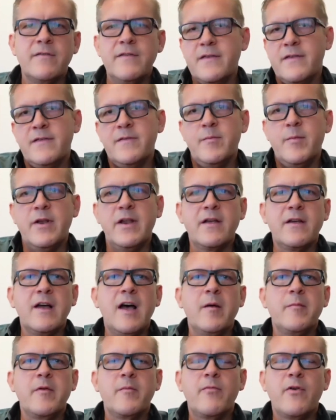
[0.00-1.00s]
This has been a
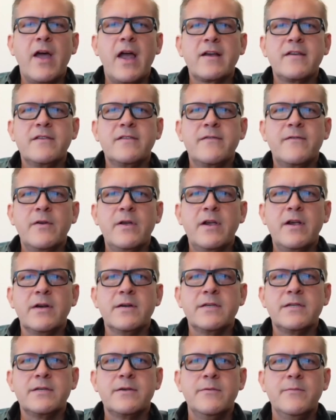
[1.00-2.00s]
common practice for
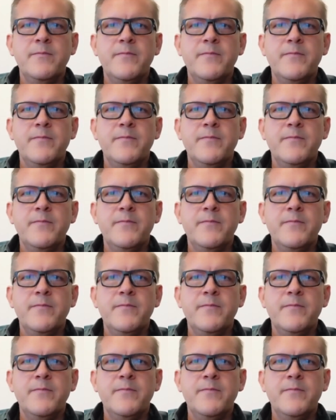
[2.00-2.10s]
years.